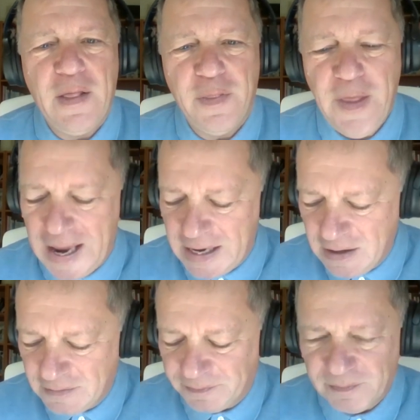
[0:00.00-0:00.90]
and
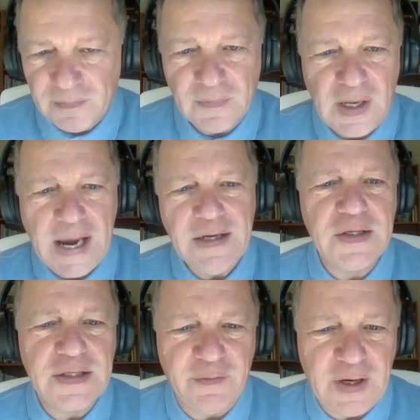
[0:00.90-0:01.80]
then,
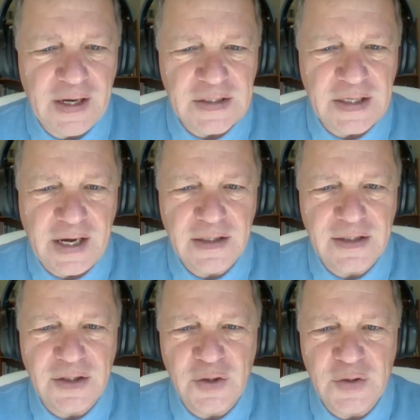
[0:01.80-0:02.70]
87, 88,
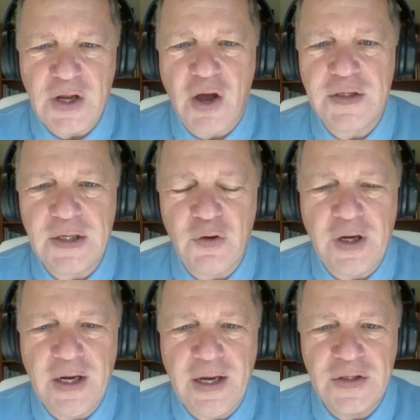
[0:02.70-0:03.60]
you started looking